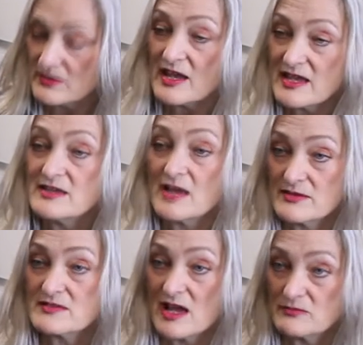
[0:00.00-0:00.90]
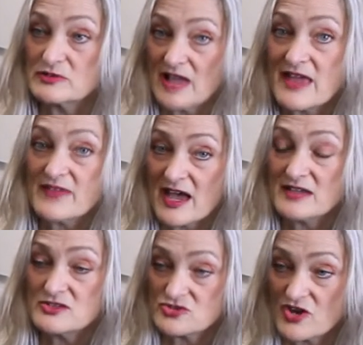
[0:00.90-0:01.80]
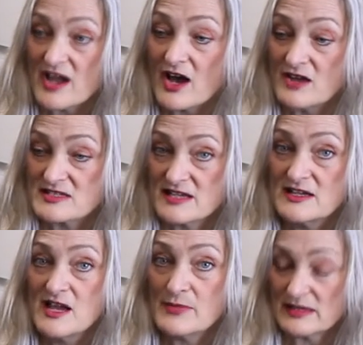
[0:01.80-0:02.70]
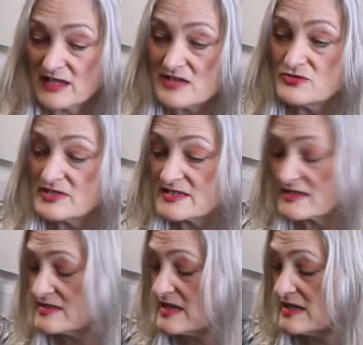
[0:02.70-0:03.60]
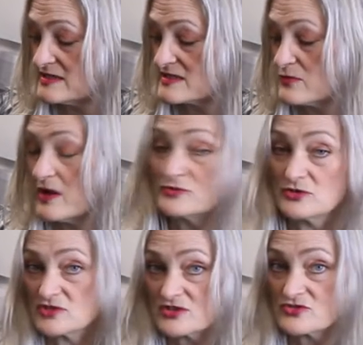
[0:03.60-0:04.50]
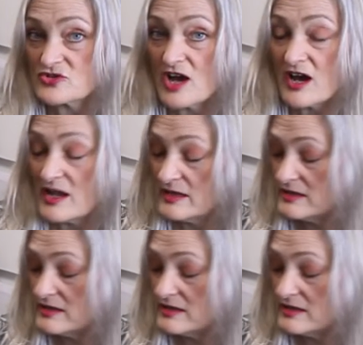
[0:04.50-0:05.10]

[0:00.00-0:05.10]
Okay, I would like that. You try harder, but I'd like you to succeed as well, not just try.